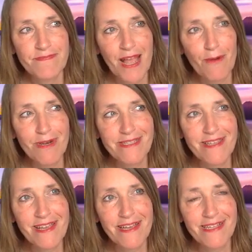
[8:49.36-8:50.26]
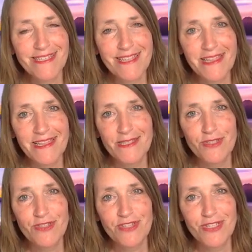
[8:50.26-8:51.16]
I want to say, it's like this,
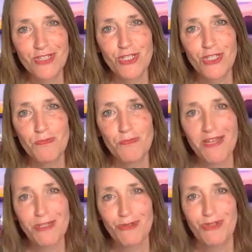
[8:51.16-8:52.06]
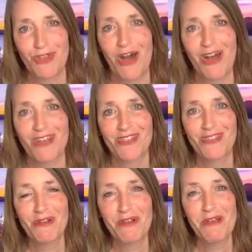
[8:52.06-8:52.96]
it's the special sauce,
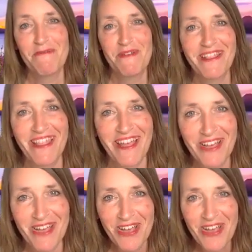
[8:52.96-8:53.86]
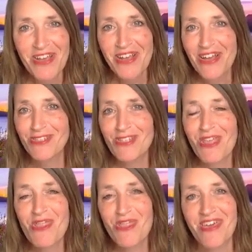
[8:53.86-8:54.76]
you know what I mean? Like, it's
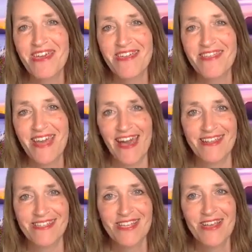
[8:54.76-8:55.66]
the thing that